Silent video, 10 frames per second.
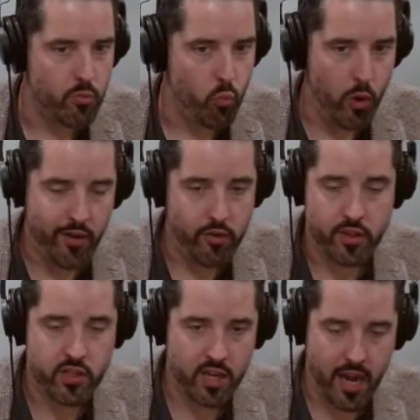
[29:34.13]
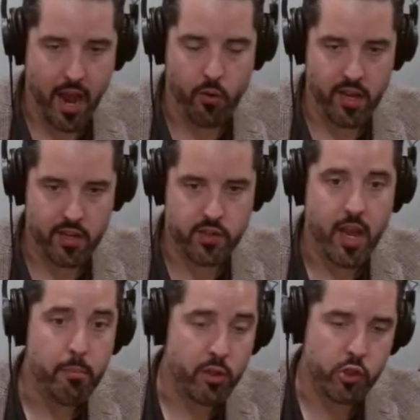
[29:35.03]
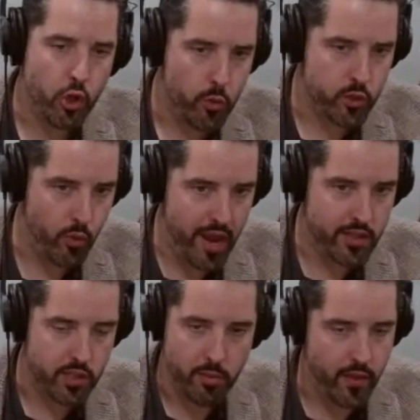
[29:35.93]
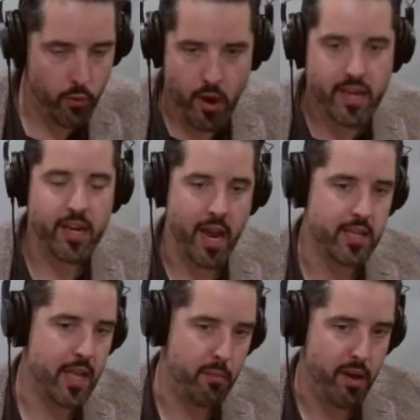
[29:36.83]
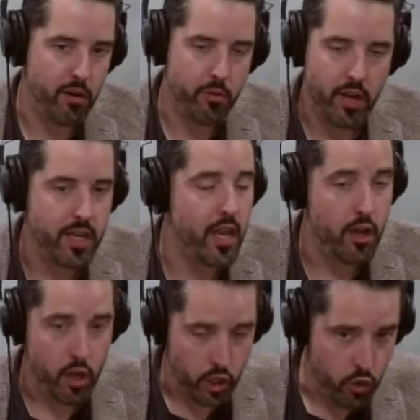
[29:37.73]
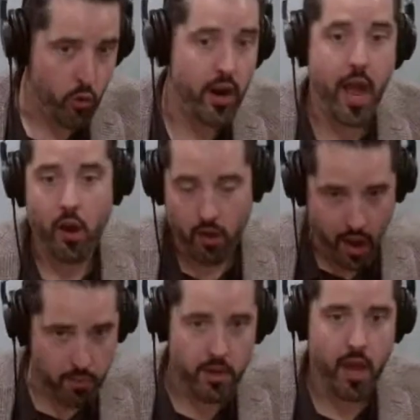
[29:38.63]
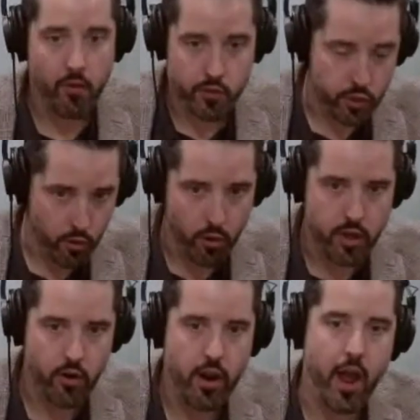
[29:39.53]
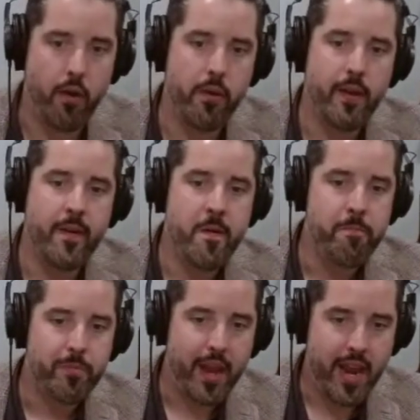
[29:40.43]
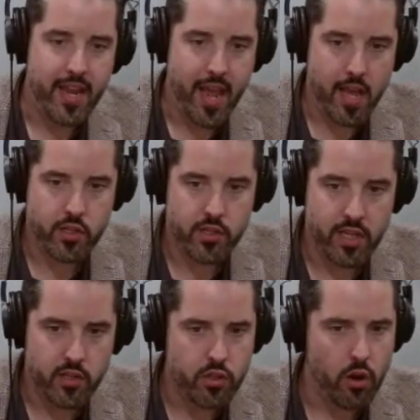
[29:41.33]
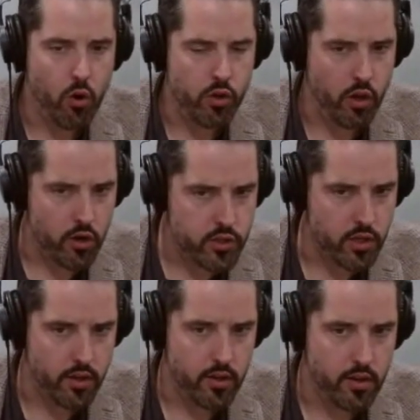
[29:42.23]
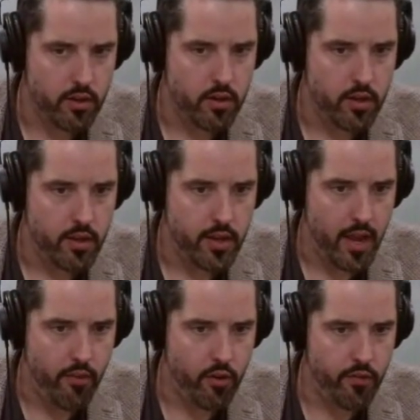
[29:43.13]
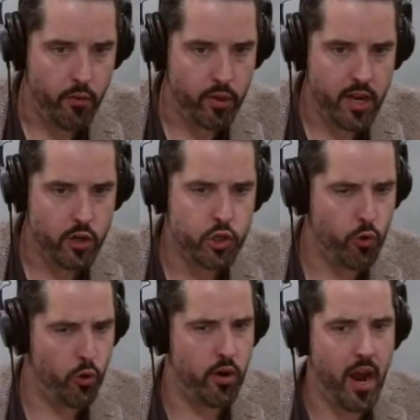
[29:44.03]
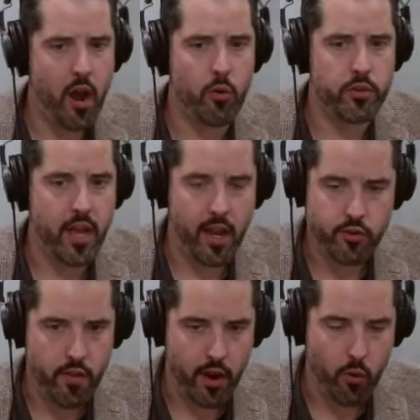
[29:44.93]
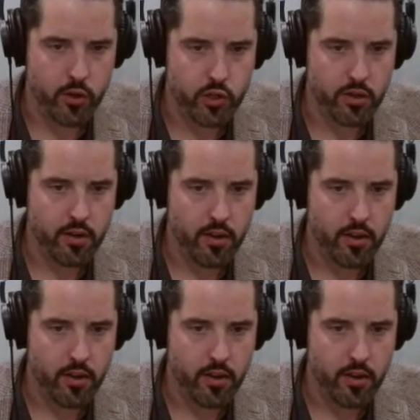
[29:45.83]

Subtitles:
whatever this Hnau is, but so is Ransom, and they recognize that about him. They're like, yeah, you are now, I'm now, the Saroni are now. And he asks, is the Oyarsa? And they're really not sure how to answer that question.